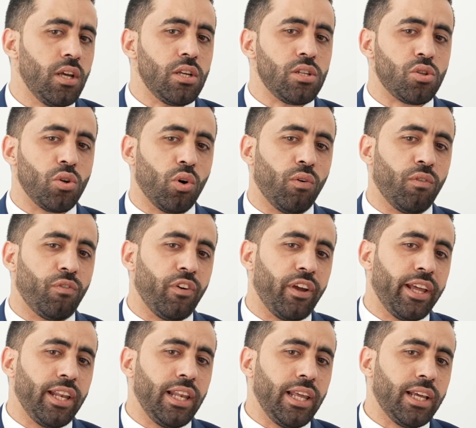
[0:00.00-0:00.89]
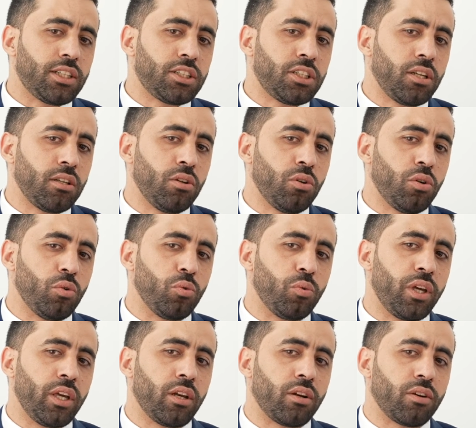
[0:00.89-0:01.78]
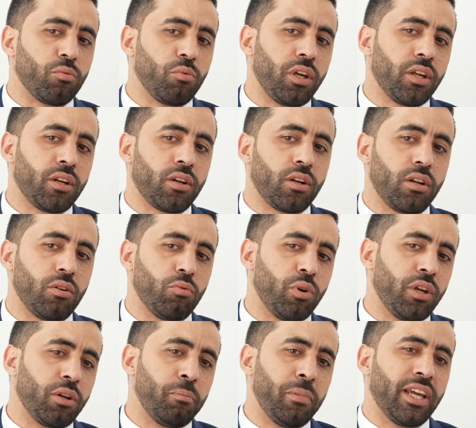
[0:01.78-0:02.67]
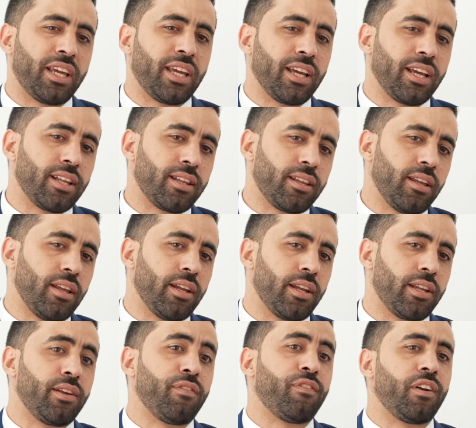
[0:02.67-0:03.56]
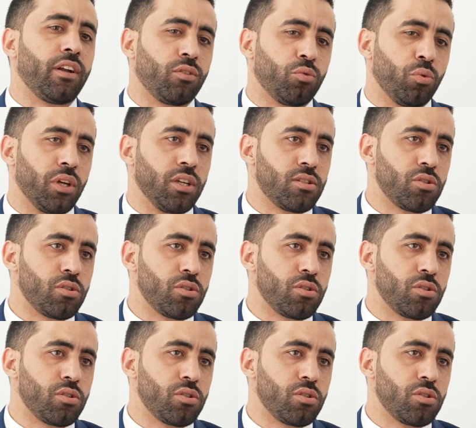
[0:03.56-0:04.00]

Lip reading: So in LinkShadow, we're making it in a different way.